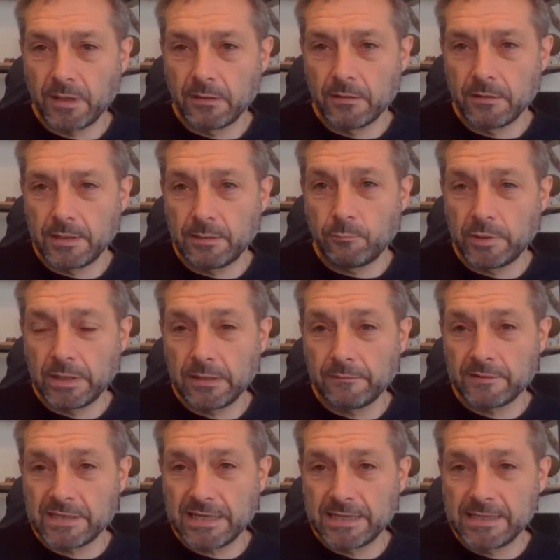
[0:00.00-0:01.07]
And then we
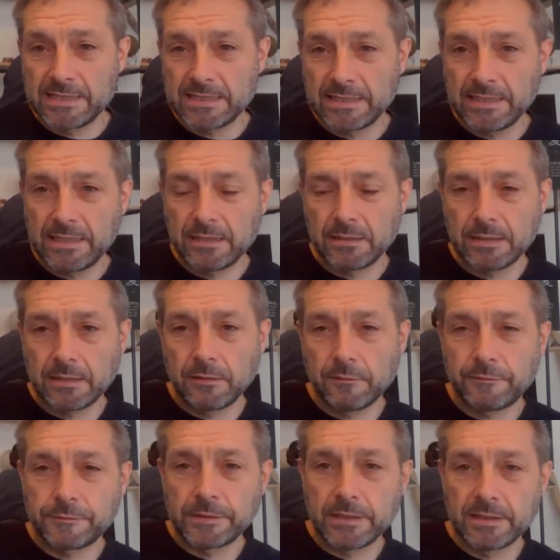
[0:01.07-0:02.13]
have Tacey and her
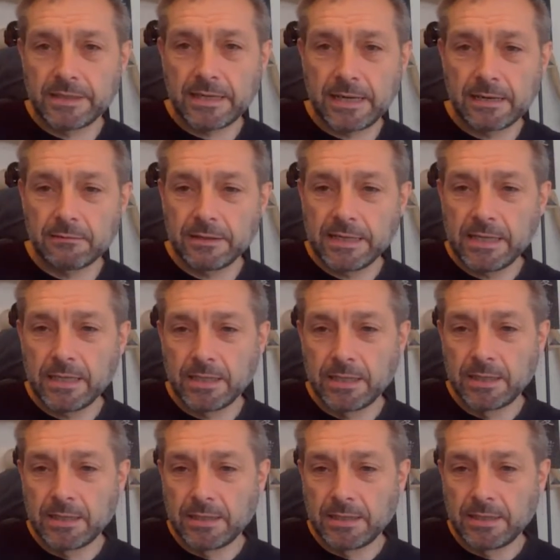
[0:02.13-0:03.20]
friend Carrie
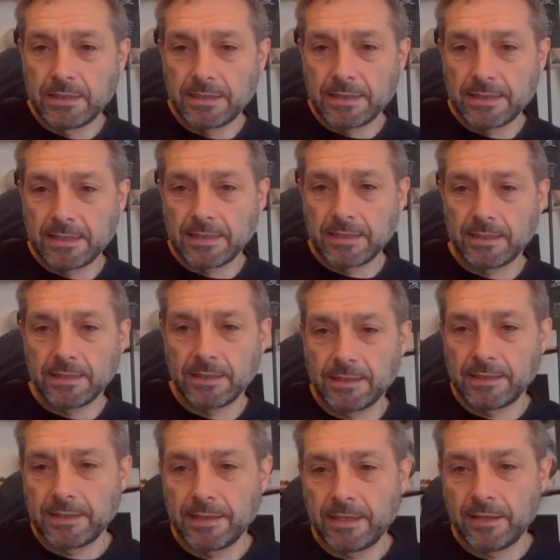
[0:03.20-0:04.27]
and
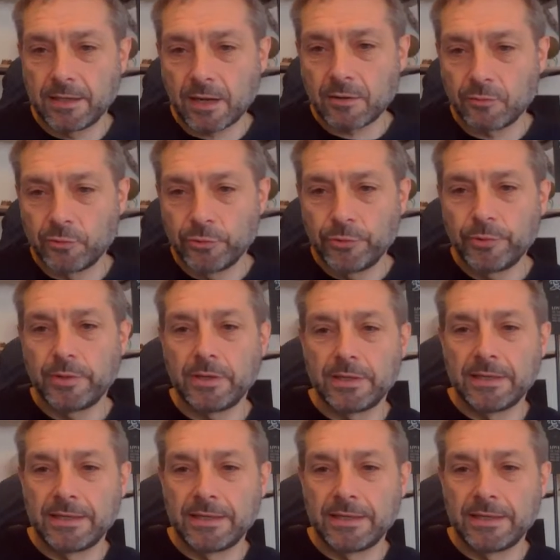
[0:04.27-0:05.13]
Indaru.